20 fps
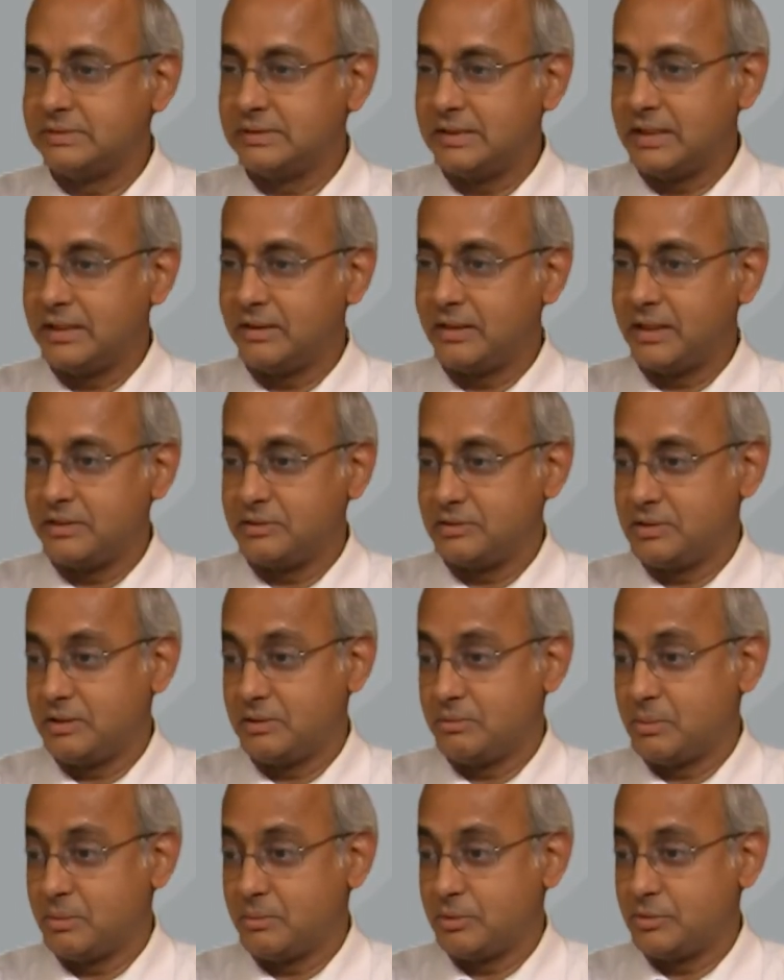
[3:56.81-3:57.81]
And I
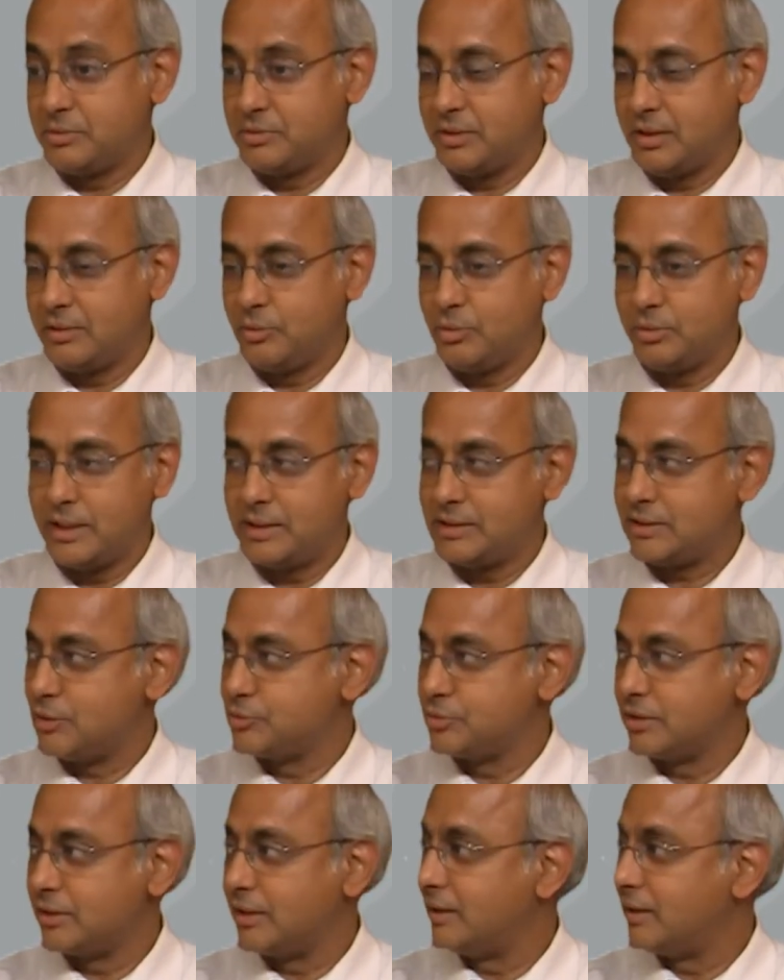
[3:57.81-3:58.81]
still remember you saying, oh, that
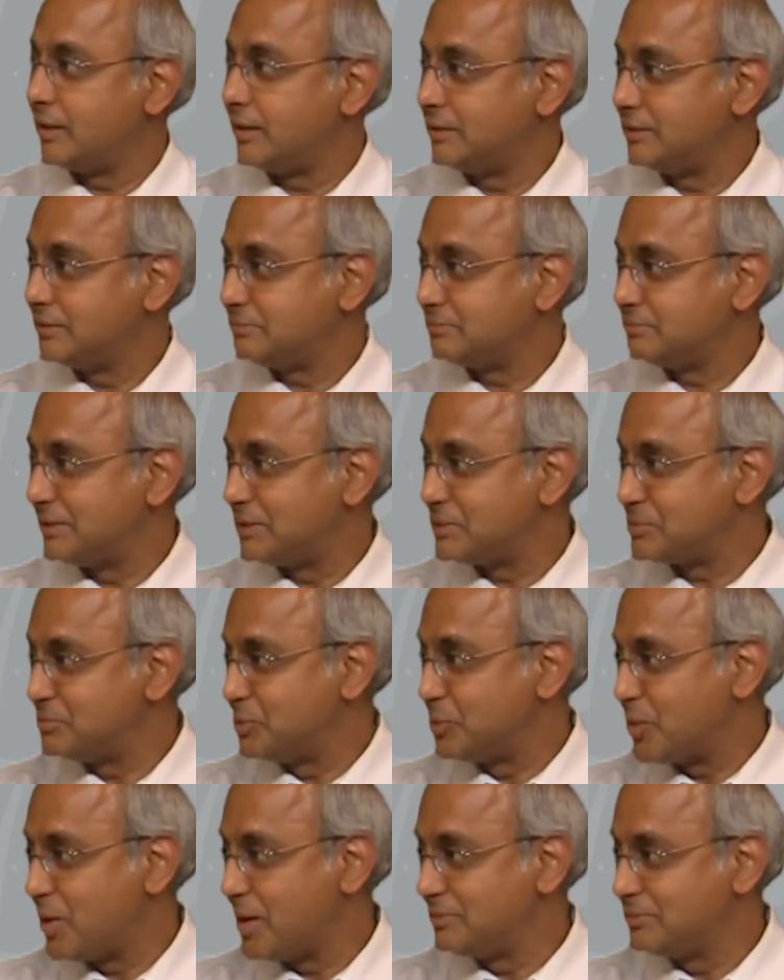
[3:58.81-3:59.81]
sounds a great idea. Let's
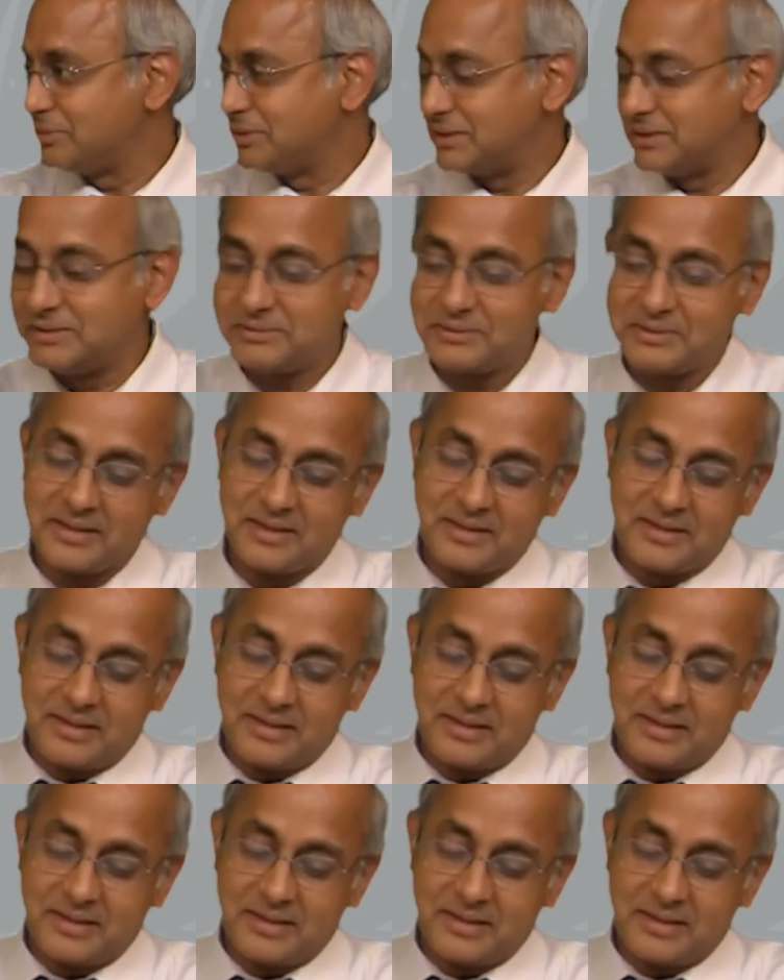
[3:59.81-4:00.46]
move on it.